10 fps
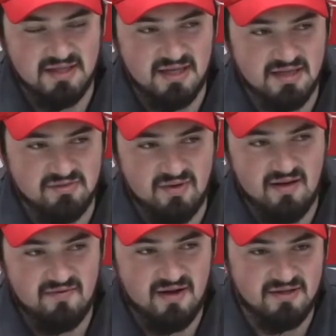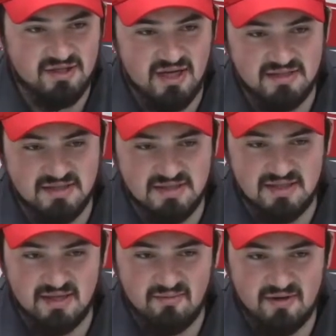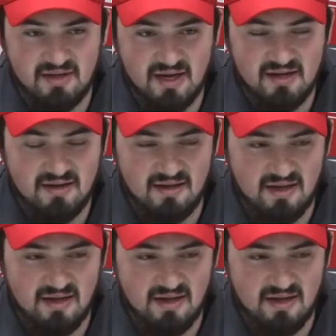thing is we haven't had a chance to see Liberty yet.